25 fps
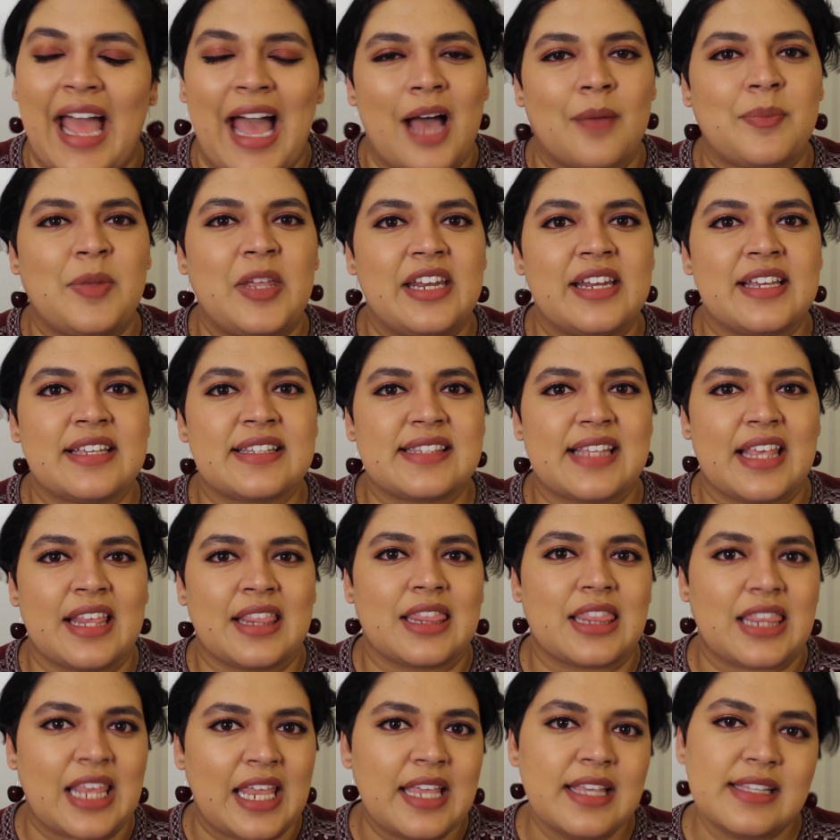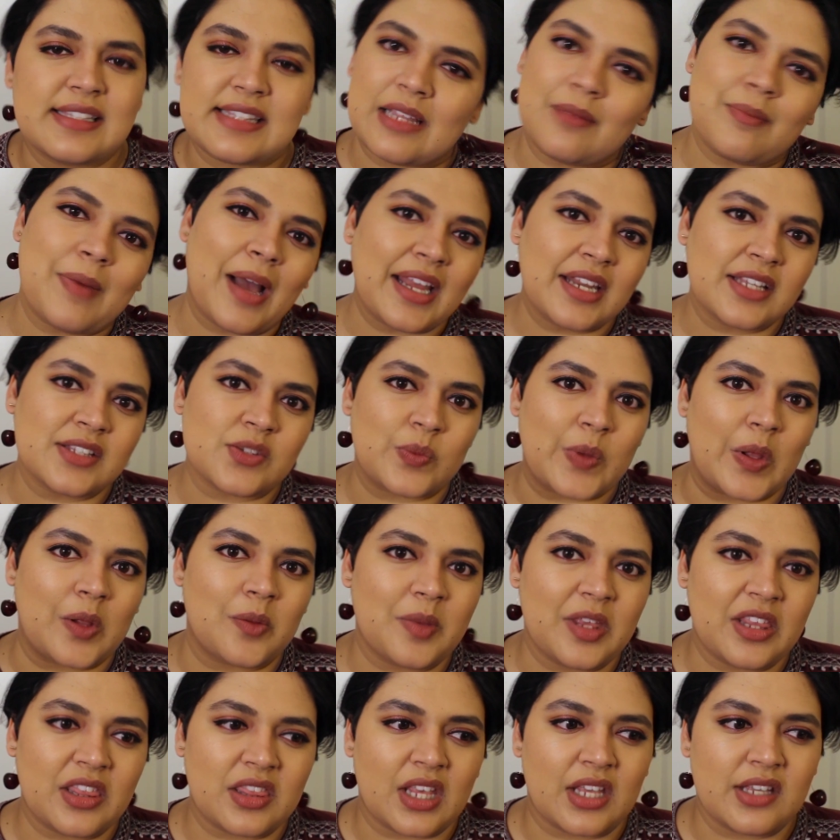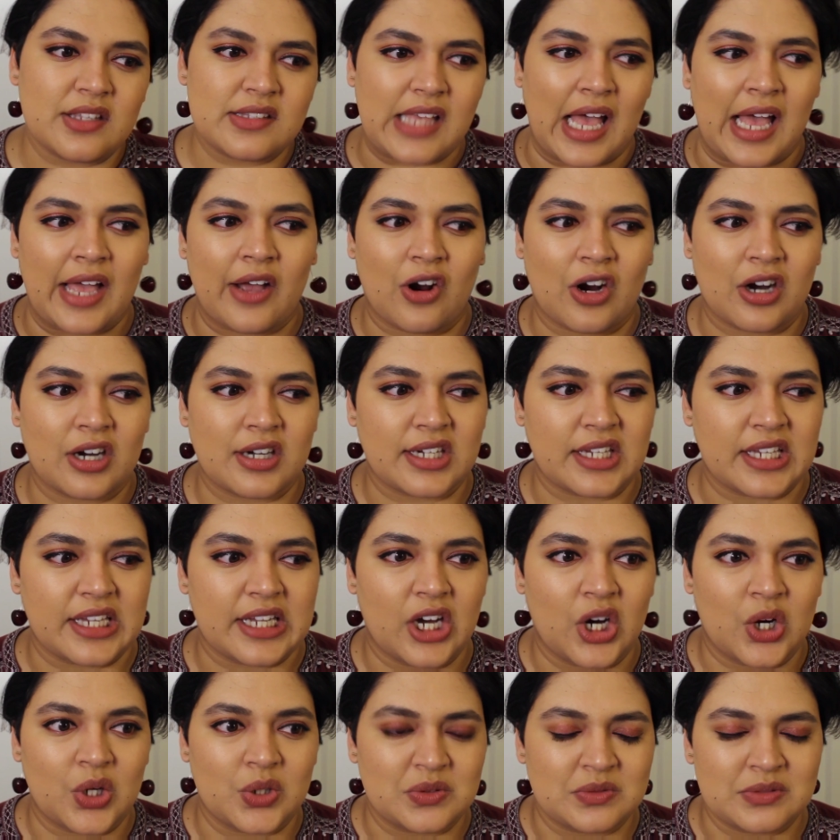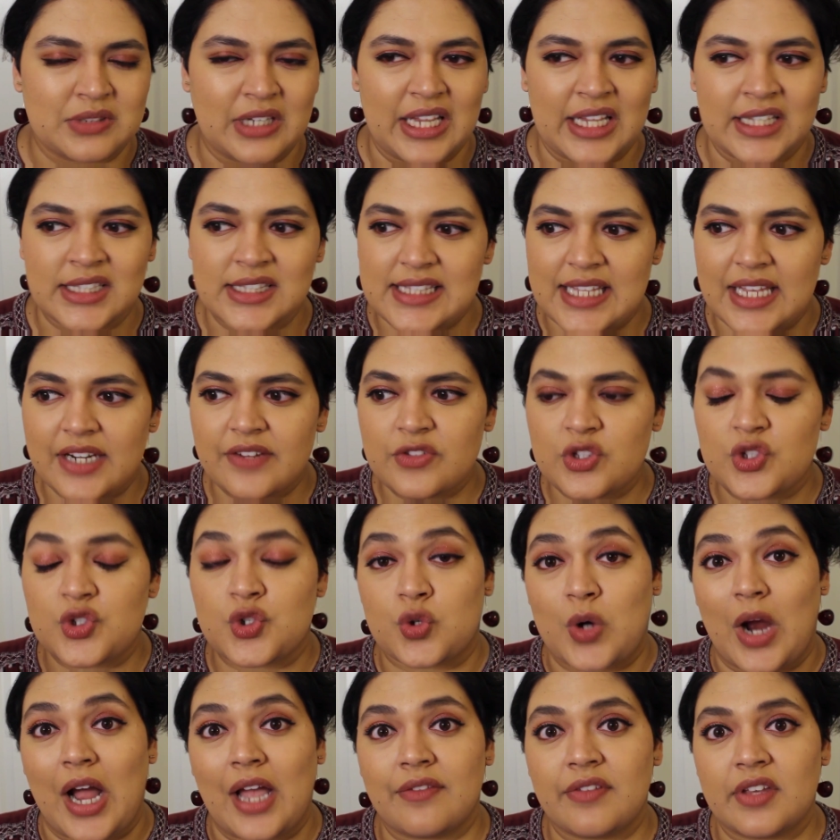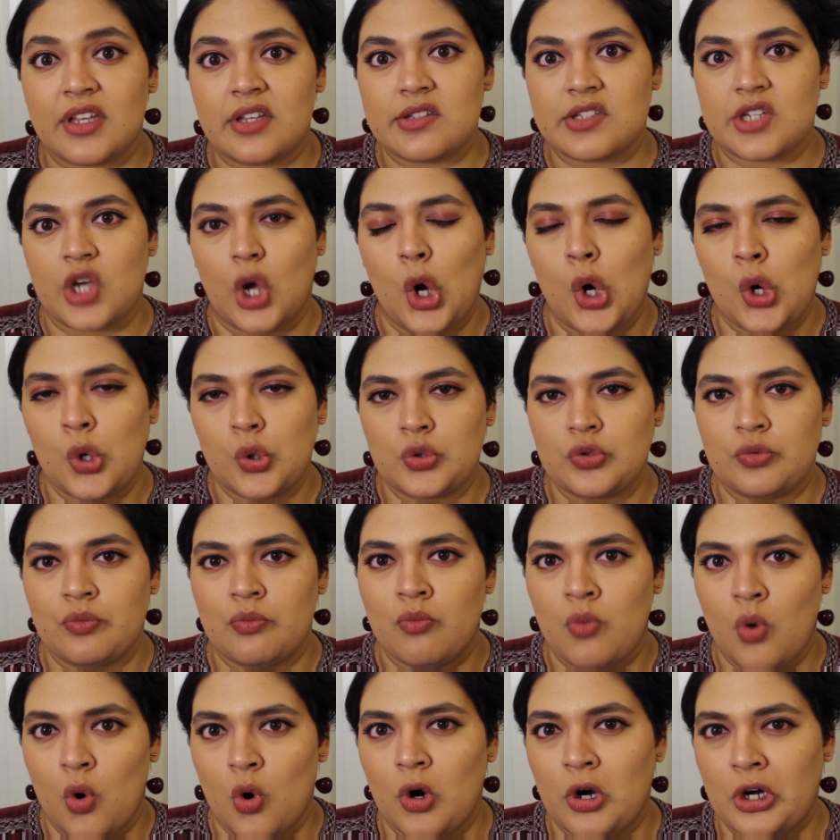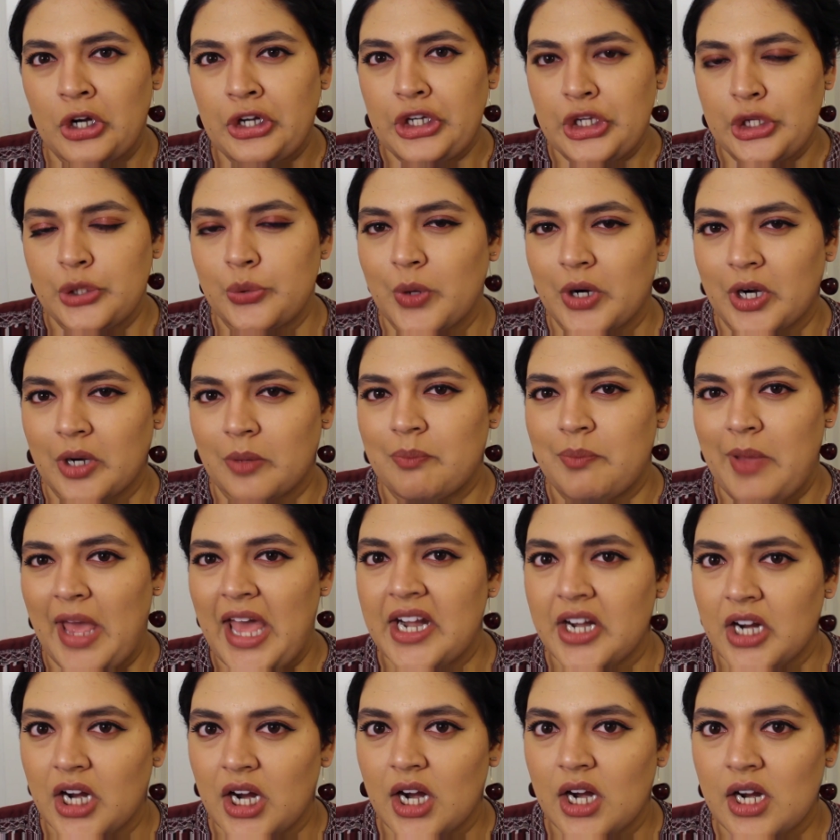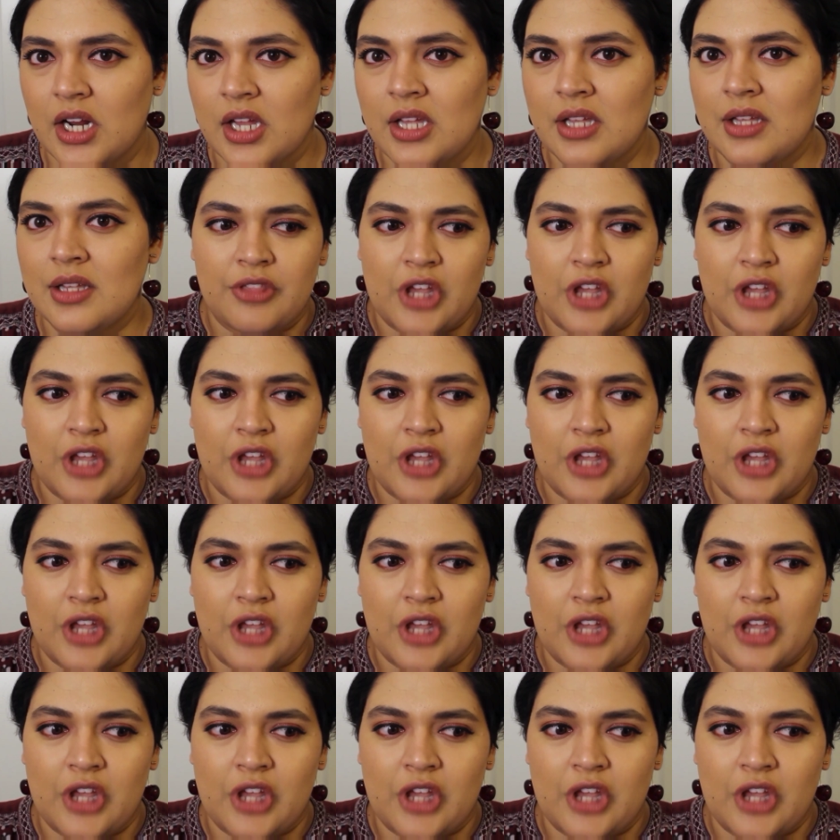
happiness in things, they might as well be things I already own, instead of striving to own more, newer, better.